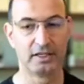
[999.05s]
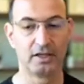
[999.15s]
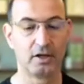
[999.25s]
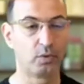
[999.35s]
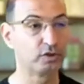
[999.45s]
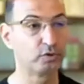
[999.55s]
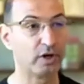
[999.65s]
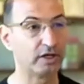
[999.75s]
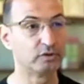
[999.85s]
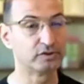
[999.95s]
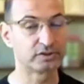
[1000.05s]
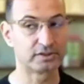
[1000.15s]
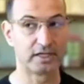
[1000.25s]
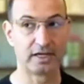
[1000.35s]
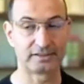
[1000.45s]
Where do I lose
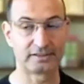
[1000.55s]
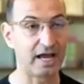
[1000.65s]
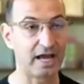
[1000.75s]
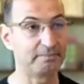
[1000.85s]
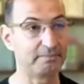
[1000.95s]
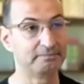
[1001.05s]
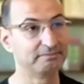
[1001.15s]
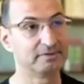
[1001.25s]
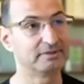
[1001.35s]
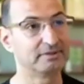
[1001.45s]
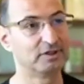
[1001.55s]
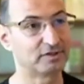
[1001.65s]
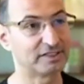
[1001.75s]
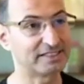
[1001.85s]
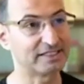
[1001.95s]
time? You know, the sense of